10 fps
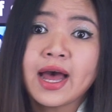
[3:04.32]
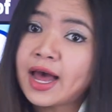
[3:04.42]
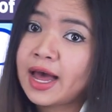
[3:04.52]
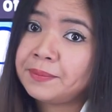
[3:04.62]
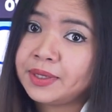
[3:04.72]
a
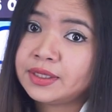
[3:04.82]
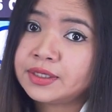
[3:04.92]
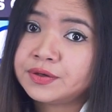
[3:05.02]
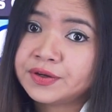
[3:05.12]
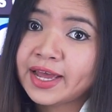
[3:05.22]

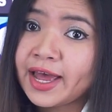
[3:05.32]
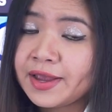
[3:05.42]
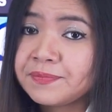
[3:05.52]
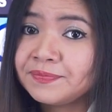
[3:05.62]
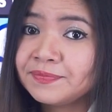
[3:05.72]
habit,
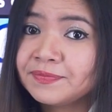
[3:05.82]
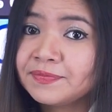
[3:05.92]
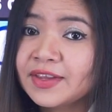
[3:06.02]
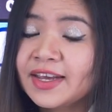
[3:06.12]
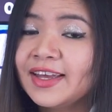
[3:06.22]
okay?
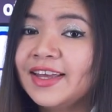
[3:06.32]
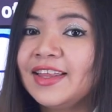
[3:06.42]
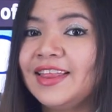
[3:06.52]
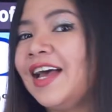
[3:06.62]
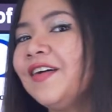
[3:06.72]

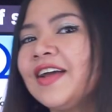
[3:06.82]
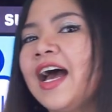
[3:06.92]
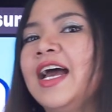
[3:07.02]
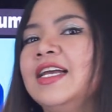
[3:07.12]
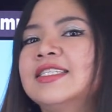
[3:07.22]
Now
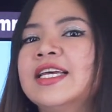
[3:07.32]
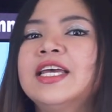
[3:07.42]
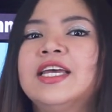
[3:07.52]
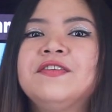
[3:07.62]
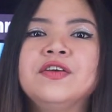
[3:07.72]
guys,
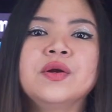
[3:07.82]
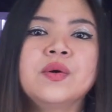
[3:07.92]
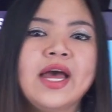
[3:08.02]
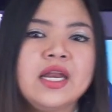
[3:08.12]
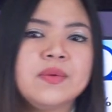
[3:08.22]
if you
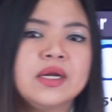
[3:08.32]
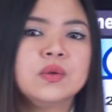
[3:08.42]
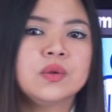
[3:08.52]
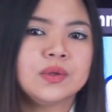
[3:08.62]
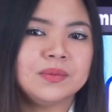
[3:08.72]
know anyone
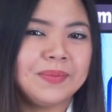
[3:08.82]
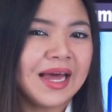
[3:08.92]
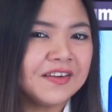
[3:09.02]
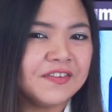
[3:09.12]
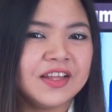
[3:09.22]
who could
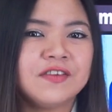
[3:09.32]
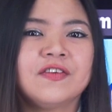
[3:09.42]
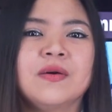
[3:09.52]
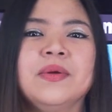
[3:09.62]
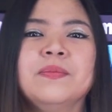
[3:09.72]
benefit
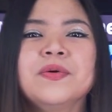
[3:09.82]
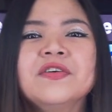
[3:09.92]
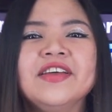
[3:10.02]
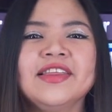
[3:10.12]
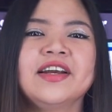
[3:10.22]
from
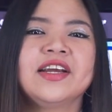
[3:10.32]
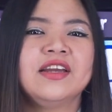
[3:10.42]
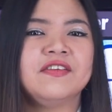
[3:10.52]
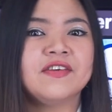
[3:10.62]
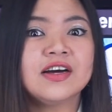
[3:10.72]
improving their
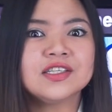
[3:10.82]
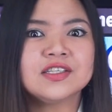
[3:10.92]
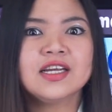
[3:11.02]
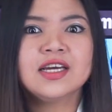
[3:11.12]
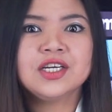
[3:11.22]
kidney
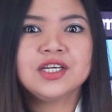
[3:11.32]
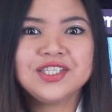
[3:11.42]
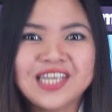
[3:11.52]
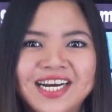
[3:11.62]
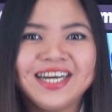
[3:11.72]
function,
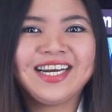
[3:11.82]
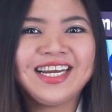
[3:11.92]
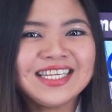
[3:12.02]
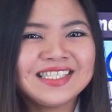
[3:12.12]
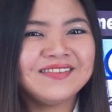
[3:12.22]
share
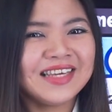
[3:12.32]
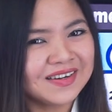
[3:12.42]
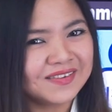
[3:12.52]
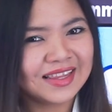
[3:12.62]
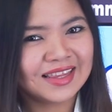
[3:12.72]
this
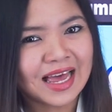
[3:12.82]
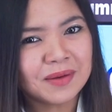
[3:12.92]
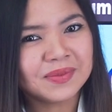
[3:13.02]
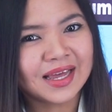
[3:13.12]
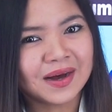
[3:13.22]
video with
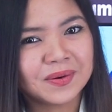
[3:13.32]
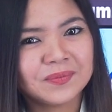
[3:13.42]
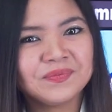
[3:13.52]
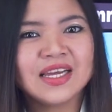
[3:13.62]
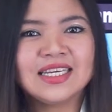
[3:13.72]
them
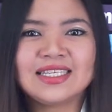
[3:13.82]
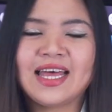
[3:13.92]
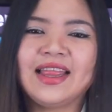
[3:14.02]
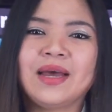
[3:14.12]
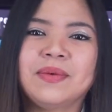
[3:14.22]
now.
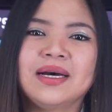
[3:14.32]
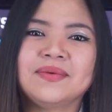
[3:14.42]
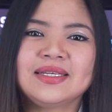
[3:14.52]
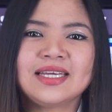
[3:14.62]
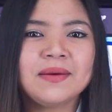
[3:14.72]
Send them a
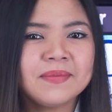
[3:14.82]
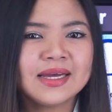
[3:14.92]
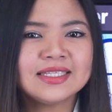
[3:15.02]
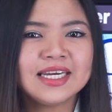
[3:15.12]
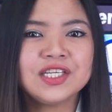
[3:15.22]
WhatsApp
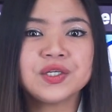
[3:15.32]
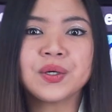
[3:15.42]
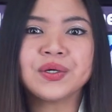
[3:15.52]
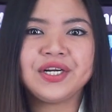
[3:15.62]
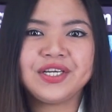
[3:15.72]
message
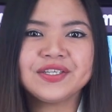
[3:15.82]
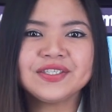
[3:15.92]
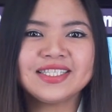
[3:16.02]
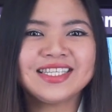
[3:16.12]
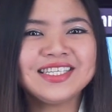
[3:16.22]
or
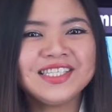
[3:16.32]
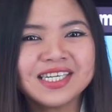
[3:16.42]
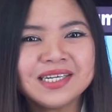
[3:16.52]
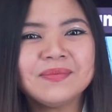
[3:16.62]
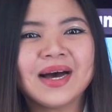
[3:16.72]
use the
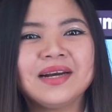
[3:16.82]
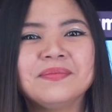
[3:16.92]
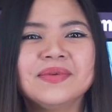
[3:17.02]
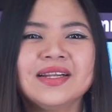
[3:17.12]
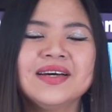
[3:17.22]
share
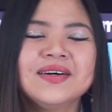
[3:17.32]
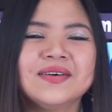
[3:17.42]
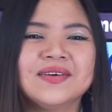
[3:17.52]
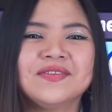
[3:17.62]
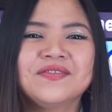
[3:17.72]
button
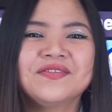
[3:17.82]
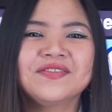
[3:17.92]
below.